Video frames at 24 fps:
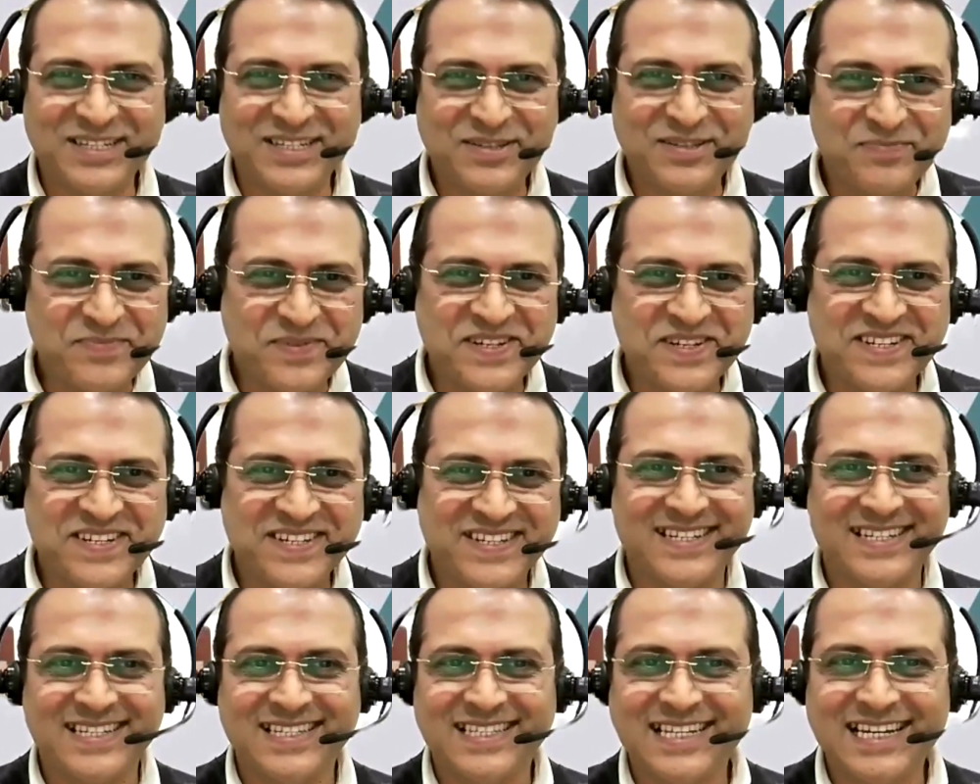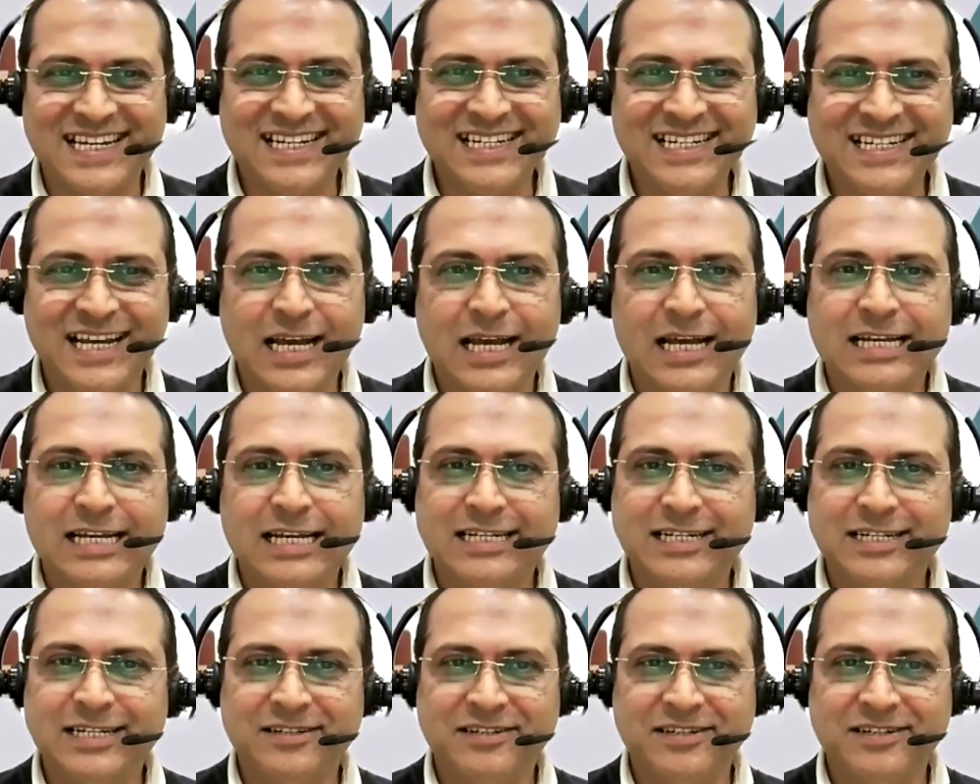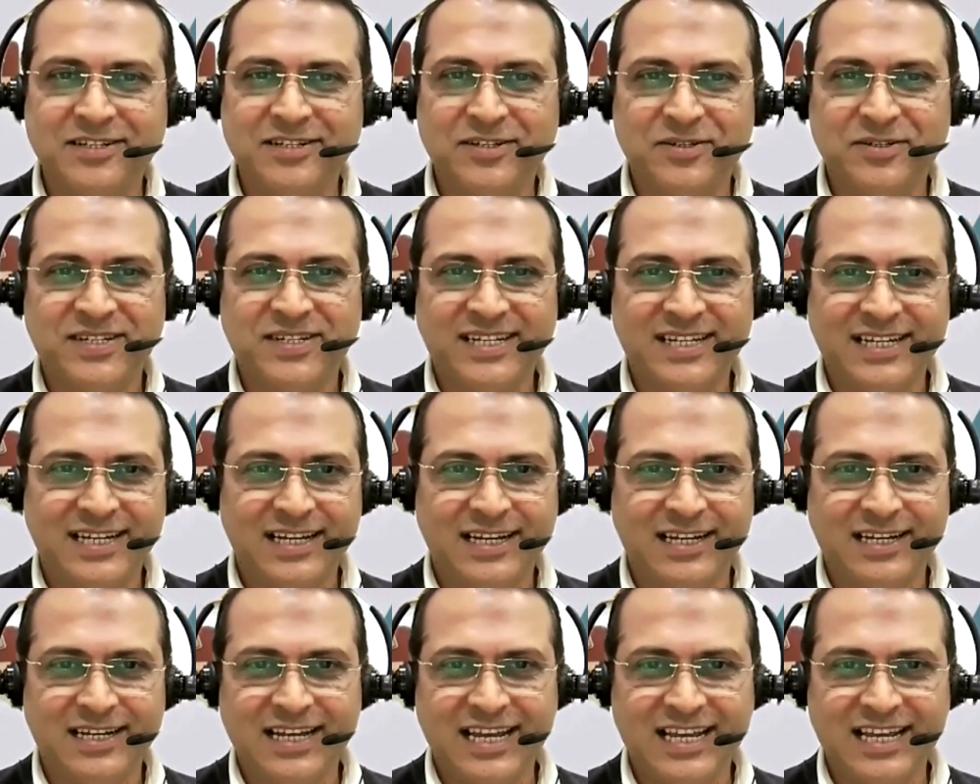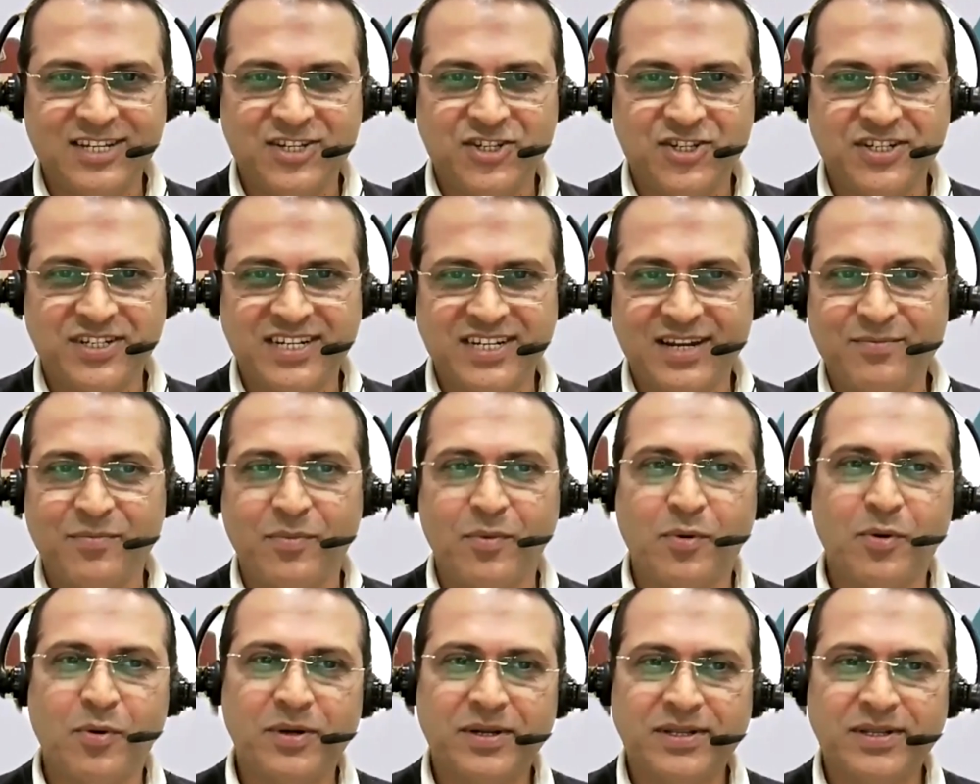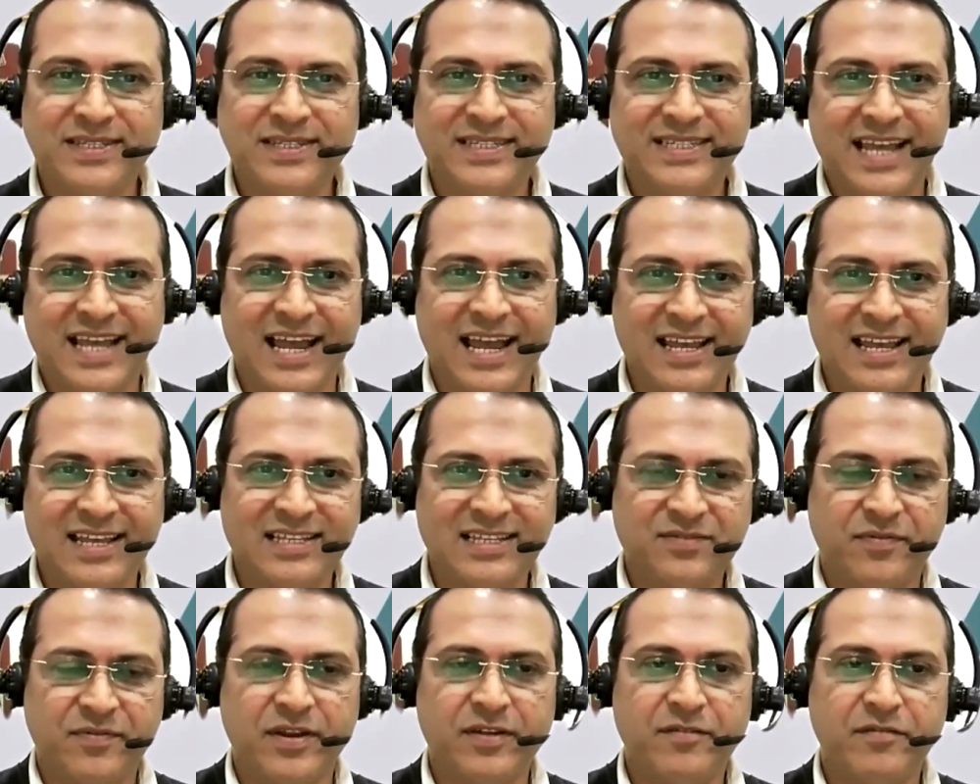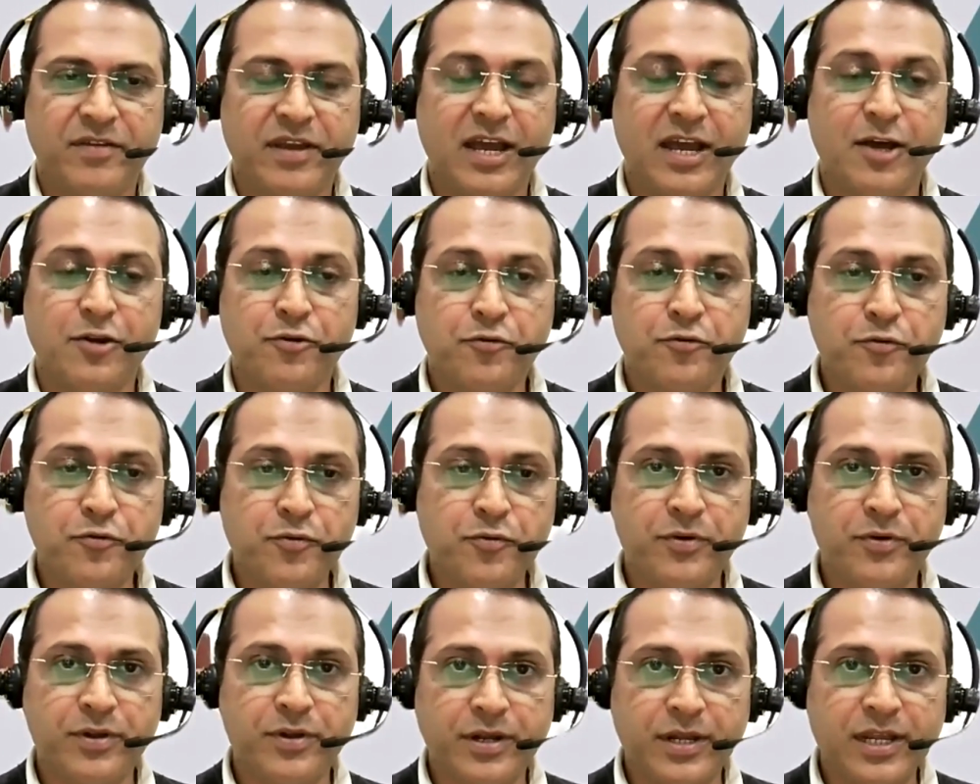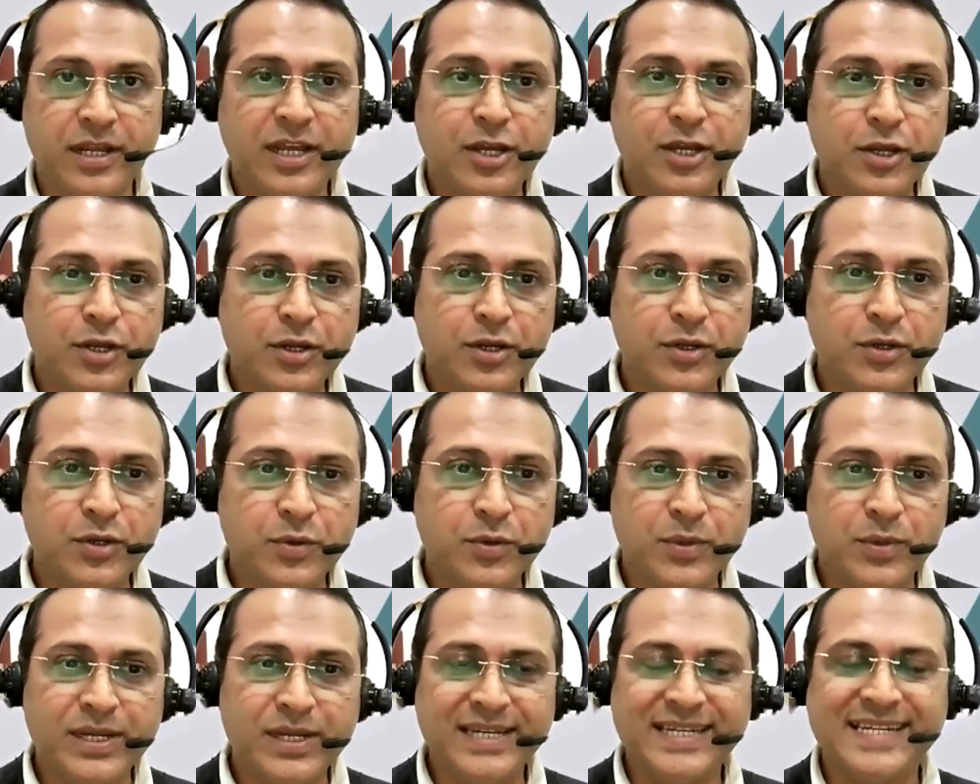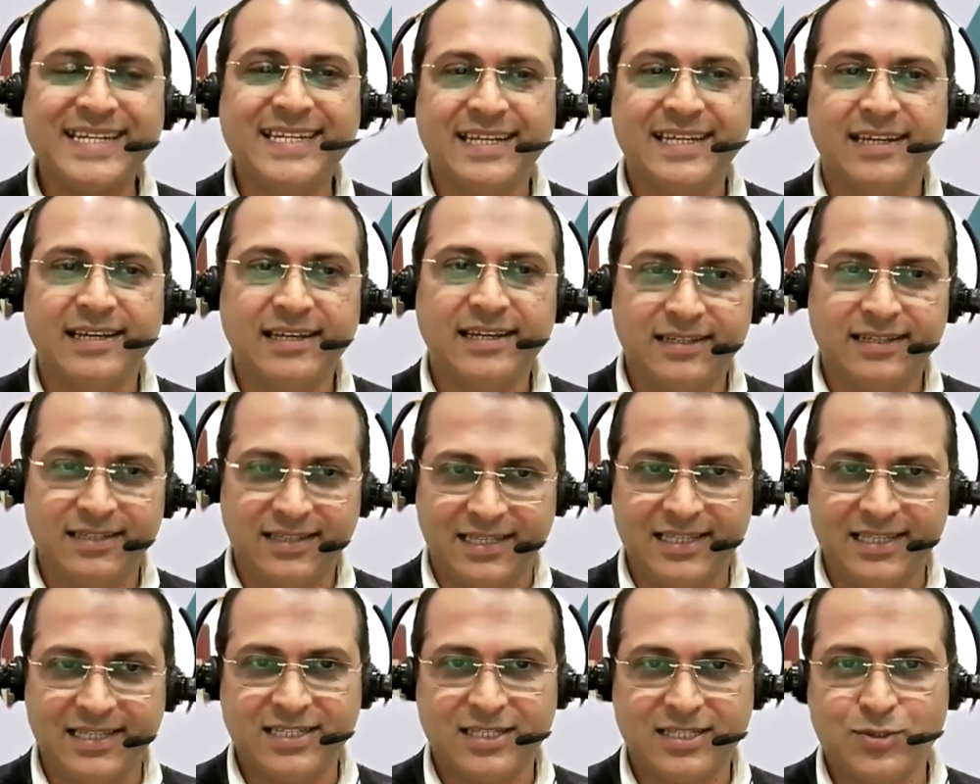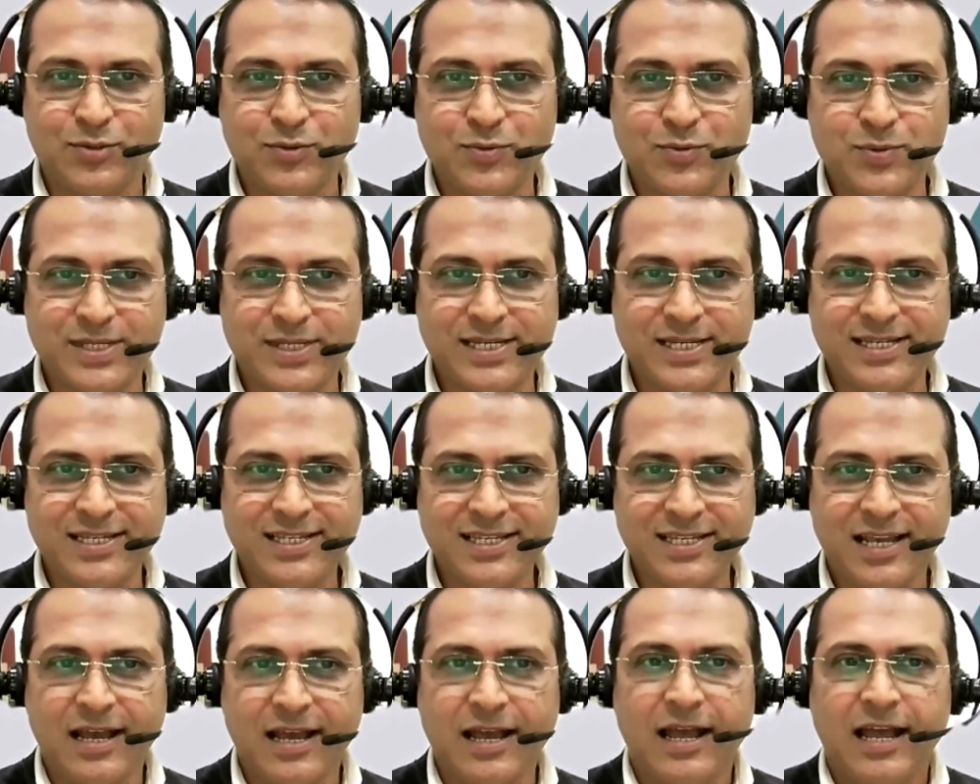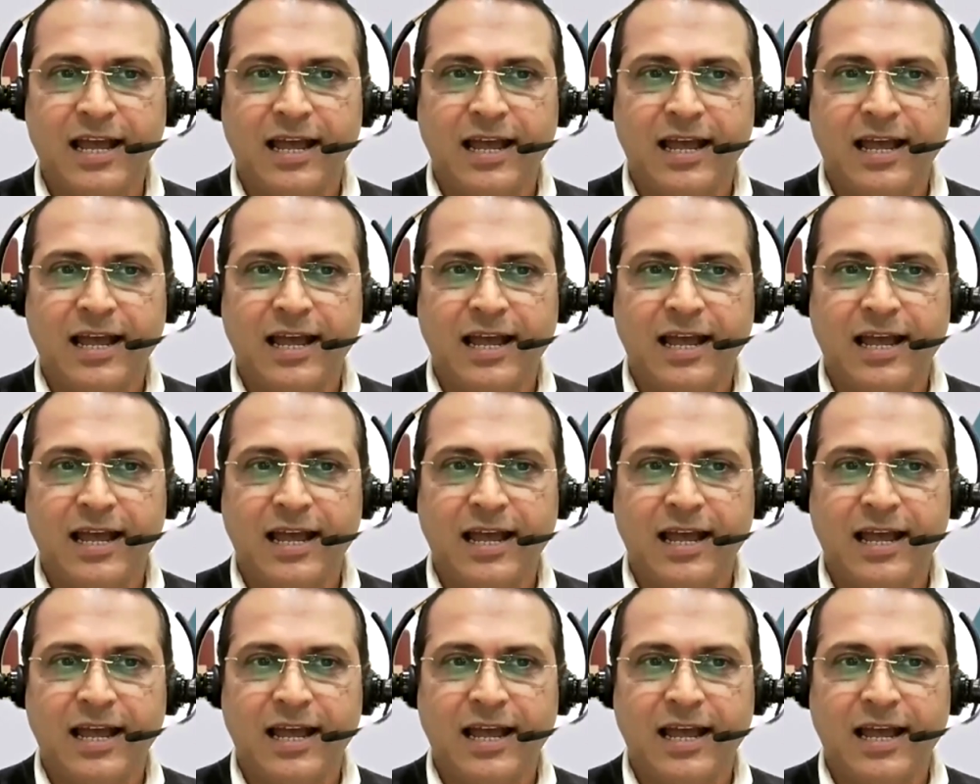speech is that returning on the ancient and modern science, when we are reuniting these two things,